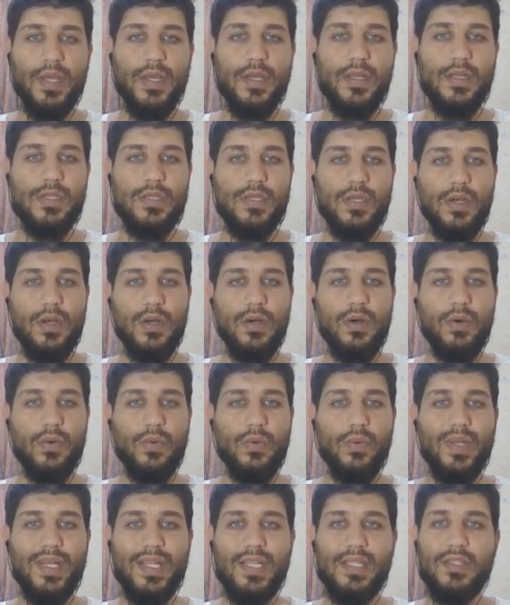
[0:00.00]
So
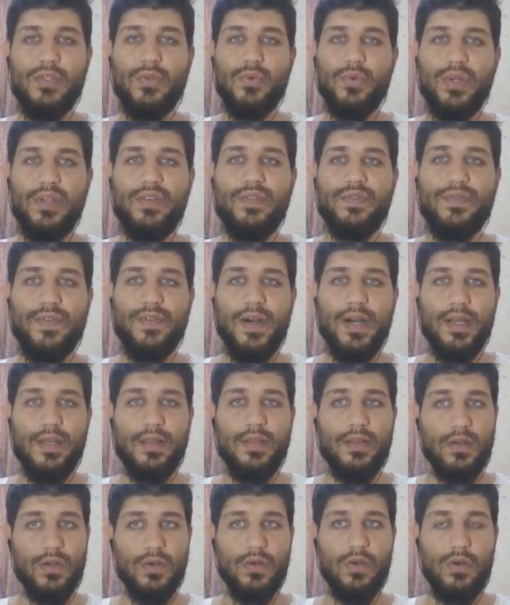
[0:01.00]
we need to refine
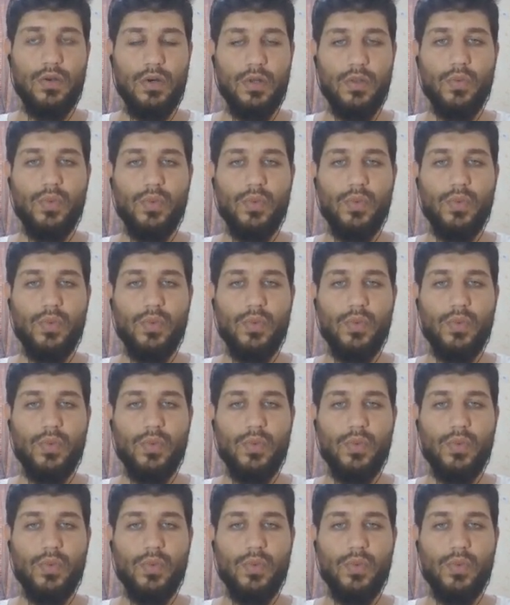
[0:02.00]
the crawl.